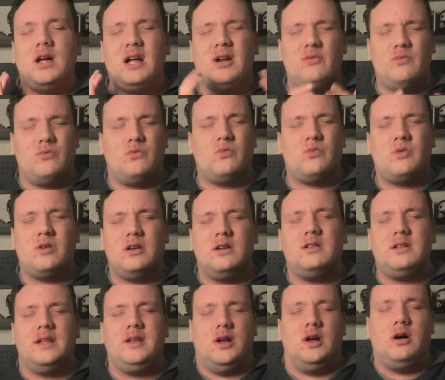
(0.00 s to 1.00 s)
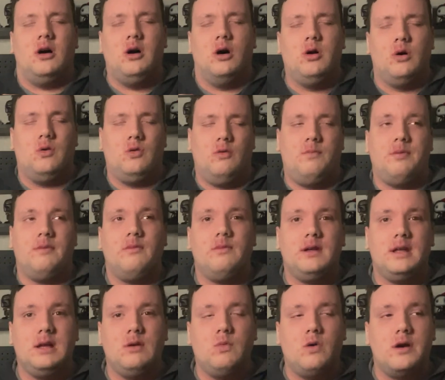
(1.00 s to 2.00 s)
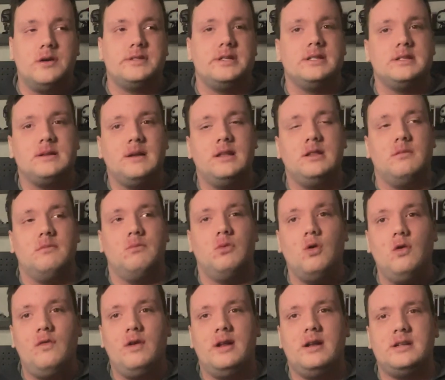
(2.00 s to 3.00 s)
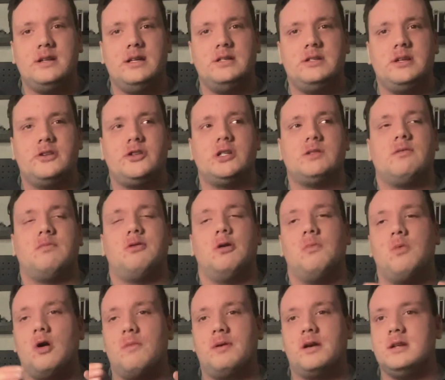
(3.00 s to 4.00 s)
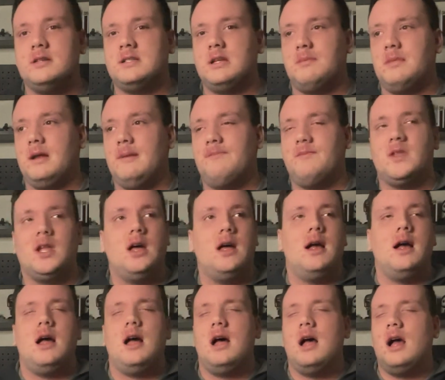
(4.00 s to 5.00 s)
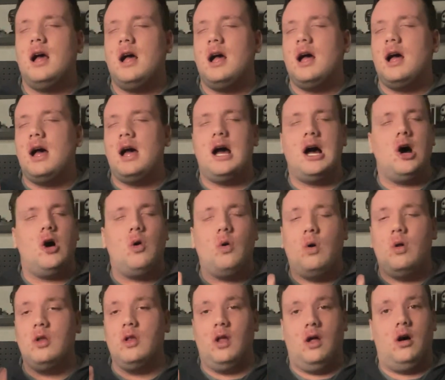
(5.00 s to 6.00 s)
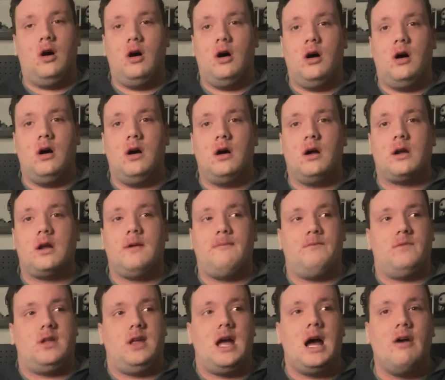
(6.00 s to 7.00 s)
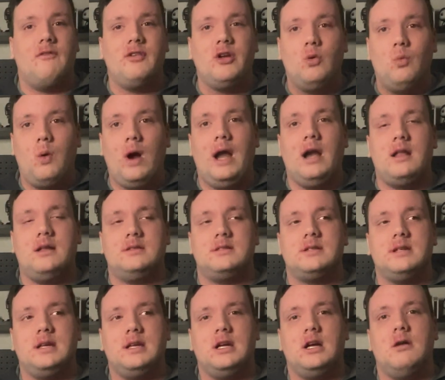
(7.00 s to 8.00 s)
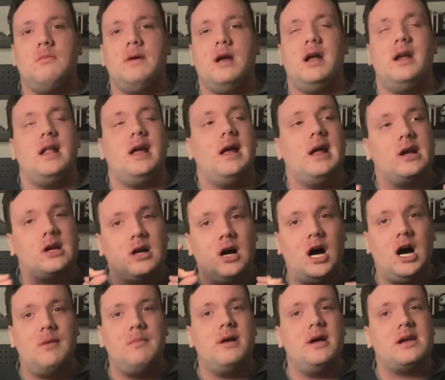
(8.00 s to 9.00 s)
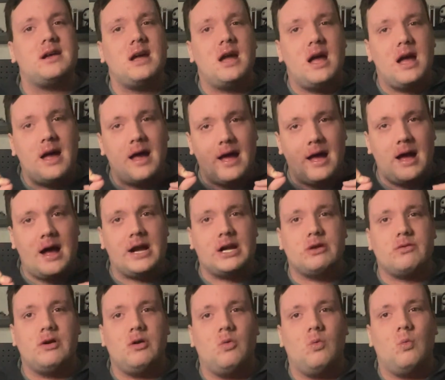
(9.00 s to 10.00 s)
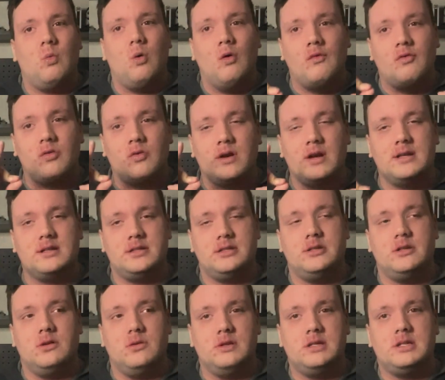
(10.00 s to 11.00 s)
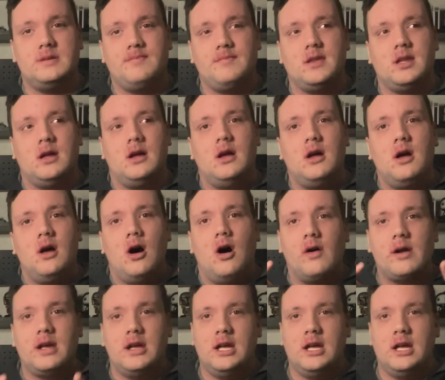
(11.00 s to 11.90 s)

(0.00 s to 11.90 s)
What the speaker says: I really hope he wears this in the movie and it's not just for promo art, because, I mean, how long have we waited to see him in a comic-accurate Wolverine suit? Okay,